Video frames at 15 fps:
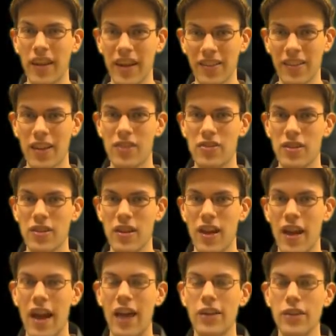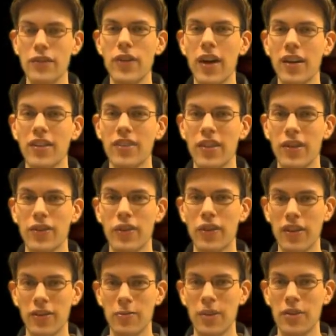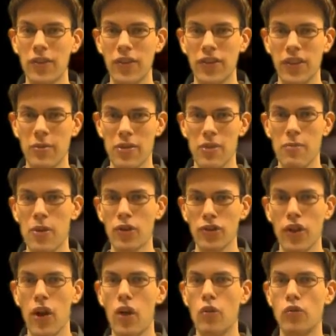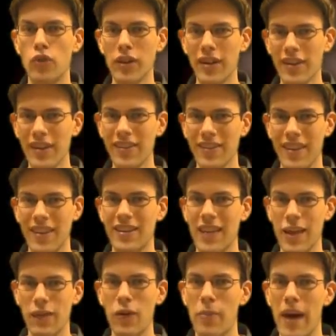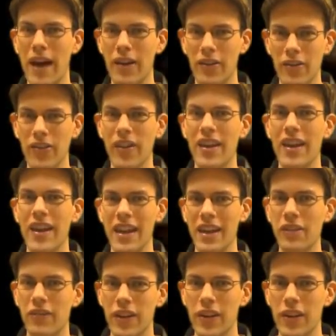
Next engine, and you've got yourself a recipe for some of the most realistic naval battles in